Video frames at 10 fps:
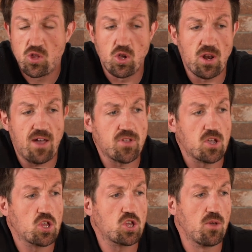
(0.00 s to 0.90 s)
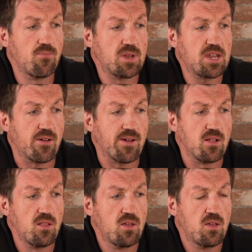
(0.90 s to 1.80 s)
So you're going to have to consume
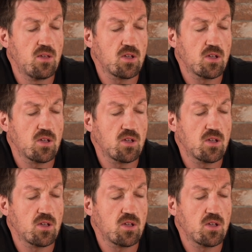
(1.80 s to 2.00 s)
material,